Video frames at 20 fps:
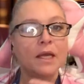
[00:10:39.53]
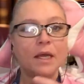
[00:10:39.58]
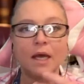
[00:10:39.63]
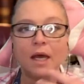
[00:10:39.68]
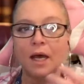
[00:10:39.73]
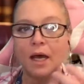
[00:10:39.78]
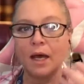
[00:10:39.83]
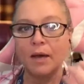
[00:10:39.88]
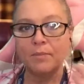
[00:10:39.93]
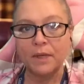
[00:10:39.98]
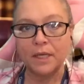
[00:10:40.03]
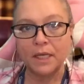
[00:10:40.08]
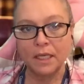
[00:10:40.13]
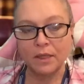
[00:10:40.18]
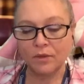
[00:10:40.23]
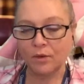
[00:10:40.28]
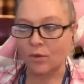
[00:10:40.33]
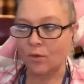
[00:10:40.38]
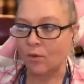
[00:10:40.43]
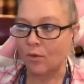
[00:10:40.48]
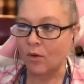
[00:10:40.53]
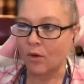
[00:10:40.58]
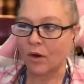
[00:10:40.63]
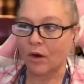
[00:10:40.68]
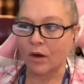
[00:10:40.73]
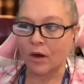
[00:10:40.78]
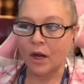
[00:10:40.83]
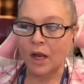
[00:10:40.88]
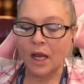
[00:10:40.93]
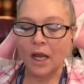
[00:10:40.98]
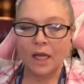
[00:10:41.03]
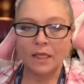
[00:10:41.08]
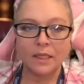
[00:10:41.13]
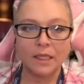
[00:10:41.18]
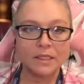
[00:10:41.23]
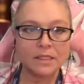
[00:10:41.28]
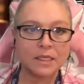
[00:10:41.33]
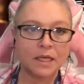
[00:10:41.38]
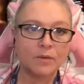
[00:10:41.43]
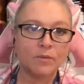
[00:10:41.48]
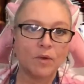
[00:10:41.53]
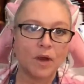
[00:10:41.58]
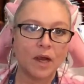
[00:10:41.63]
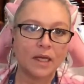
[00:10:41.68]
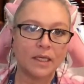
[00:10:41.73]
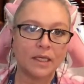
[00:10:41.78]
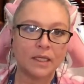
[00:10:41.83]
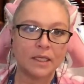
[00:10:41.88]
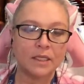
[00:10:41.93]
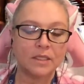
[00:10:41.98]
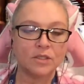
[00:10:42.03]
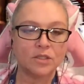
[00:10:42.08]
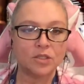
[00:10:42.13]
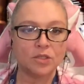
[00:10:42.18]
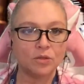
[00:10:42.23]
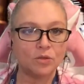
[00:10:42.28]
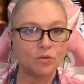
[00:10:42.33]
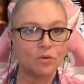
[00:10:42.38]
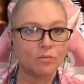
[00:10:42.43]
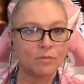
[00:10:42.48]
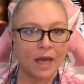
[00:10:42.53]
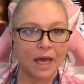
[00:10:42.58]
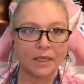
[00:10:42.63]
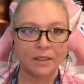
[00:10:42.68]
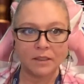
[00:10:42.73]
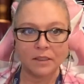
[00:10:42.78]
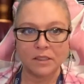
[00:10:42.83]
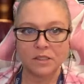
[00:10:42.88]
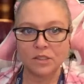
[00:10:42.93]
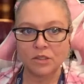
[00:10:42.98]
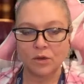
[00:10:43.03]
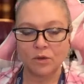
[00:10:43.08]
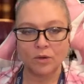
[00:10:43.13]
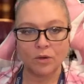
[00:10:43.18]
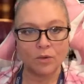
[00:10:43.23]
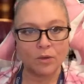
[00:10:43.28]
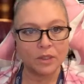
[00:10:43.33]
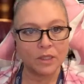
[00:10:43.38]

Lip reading: But either or, let's get right into Madeline Soto.